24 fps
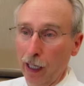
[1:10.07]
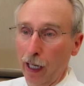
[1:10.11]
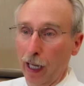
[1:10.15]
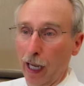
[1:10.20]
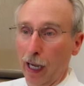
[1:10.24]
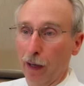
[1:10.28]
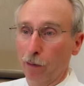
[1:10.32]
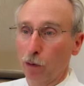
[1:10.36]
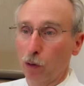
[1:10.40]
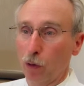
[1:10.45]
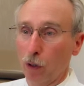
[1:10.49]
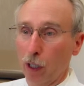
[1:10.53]

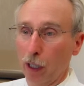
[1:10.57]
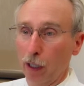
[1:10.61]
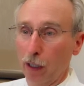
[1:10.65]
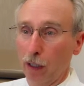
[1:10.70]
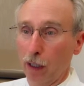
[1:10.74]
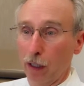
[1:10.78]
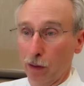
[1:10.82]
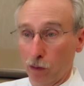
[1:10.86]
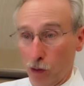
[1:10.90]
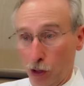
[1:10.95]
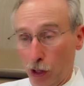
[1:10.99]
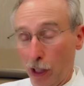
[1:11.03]
after I
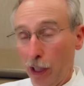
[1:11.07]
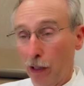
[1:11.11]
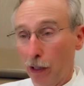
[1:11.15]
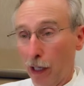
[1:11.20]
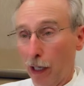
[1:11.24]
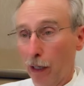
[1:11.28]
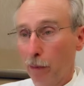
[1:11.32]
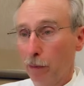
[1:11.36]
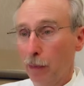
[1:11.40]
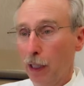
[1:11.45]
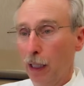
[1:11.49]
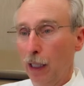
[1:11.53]
see
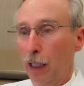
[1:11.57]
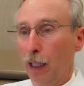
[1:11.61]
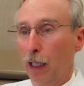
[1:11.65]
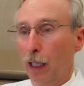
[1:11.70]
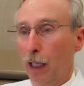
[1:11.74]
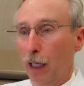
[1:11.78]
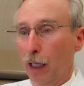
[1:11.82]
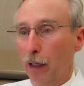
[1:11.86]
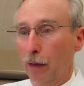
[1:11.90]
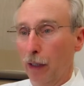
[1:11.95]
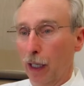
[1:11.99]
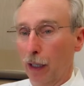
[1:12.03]
them
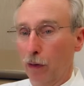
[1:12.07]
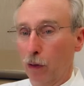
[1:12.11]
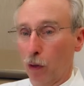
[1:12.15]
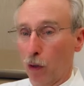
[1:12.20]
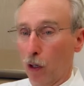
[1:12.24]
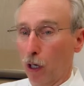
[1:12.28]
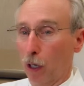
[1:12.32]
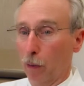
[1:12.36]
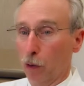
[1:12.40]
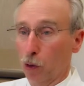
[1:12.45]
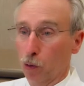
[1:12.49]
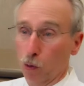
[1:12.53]
that their
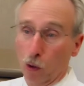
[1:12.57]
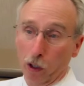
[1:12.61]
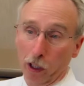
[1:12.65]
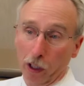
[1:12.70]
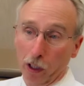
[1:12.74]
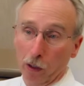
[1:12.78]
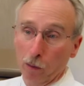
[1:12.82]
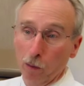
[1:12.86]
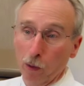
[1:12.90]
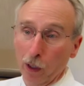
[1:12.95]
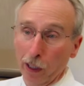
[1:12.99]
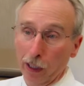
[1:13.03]
arm is working
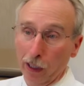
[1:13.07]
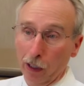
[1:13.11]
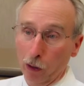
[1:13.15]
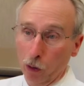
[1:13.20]
completely